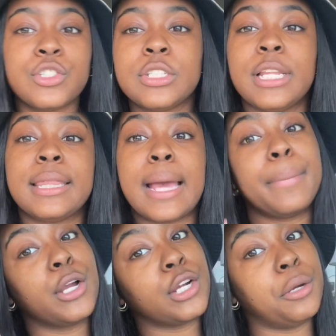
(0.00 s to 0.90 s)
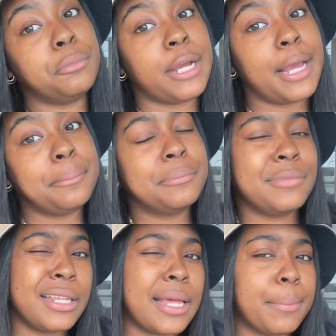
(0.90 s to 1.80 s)
let that part go. Okay,
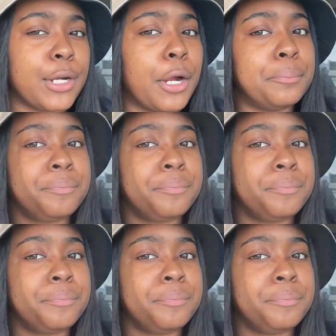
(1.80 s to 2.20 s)
let that part go.